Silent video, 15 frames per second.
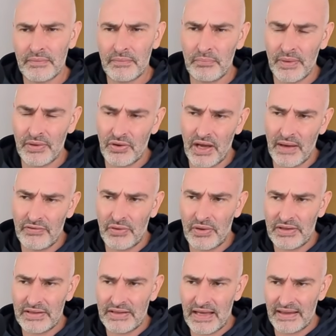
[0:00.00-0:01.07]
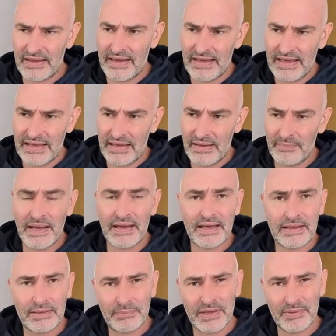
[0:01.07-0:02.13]
But you have to understand that he didn't make
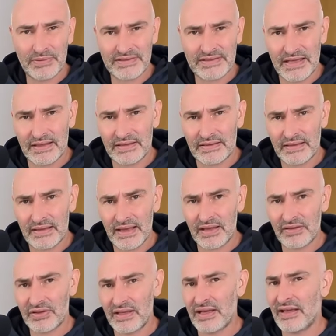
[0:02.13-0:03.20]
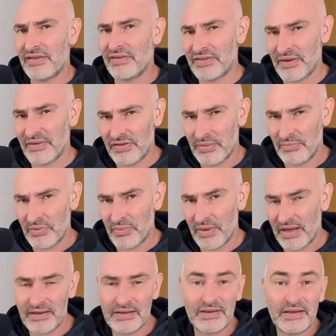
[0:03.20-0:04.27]
any big mistakes. Actually, he just got chipped
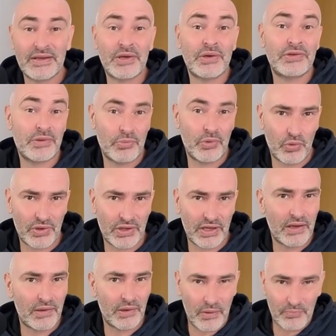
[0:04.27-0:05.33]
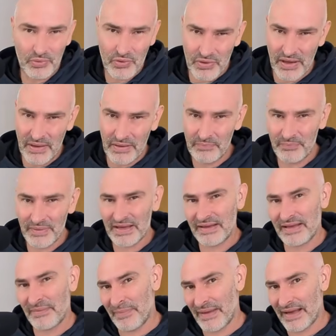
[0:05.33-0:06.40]
away at. He lost a pawn here, a pawn there, but he
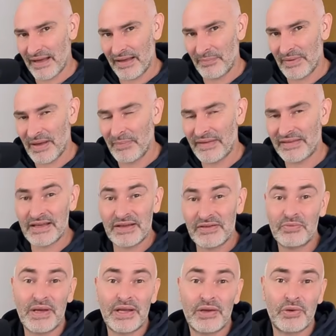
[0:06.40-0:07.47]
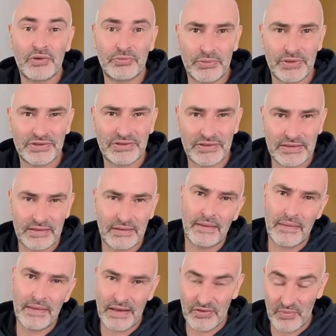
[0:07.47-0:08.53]
didn't make any big mistakes where he lost pieces.
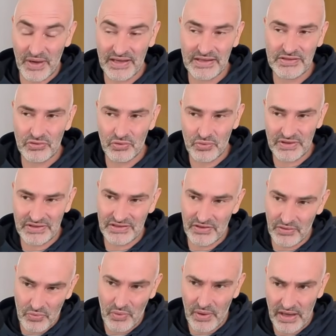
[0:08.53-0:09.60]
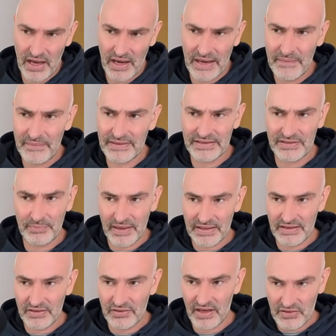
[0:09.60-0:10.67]
That's why his score is still quite high,
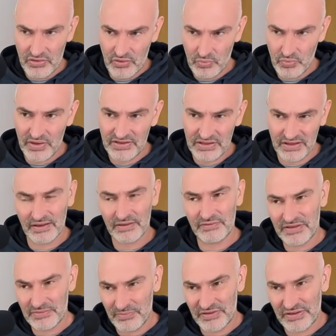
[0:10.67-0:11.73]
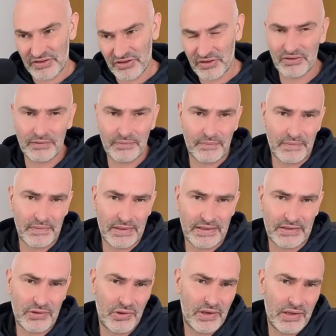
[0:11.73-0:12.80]
despite the gradual worsening of his position.
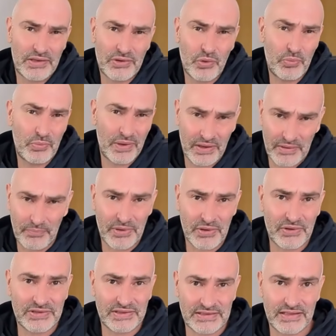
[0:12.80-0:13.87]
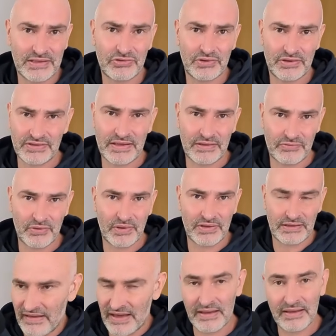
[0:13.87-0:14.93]
Let's look at the opening because it's interesting for
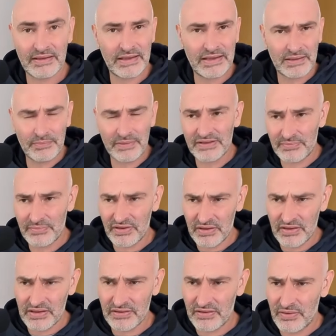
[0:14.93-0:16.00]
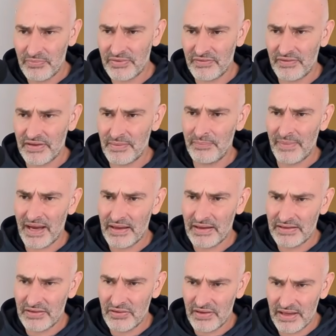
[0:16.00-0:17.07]
understanding the game, especially in terms of the
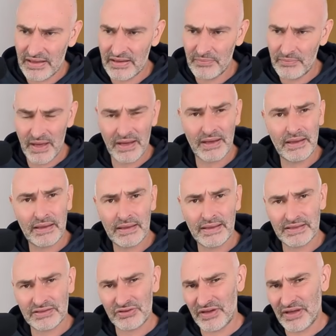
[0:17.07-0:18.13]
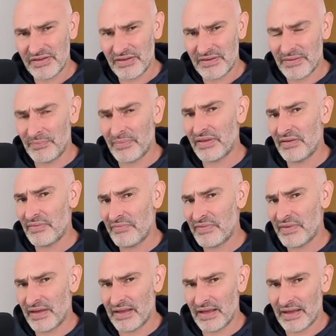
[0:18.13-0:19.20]
imbalance created by exchanging the bishop
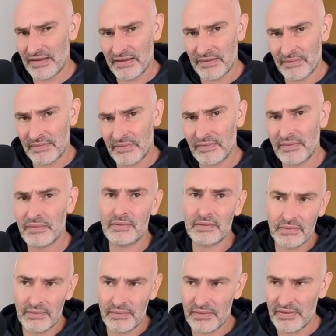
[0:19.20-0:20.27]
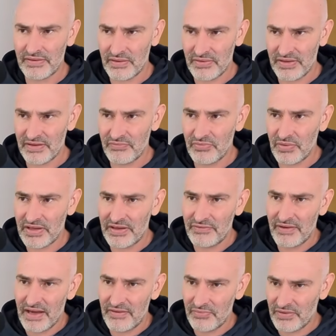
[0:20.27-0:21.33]
for the knight. So d4,
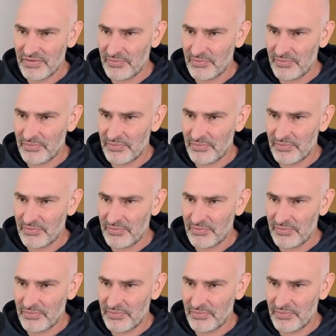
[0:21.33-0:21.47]
d5 was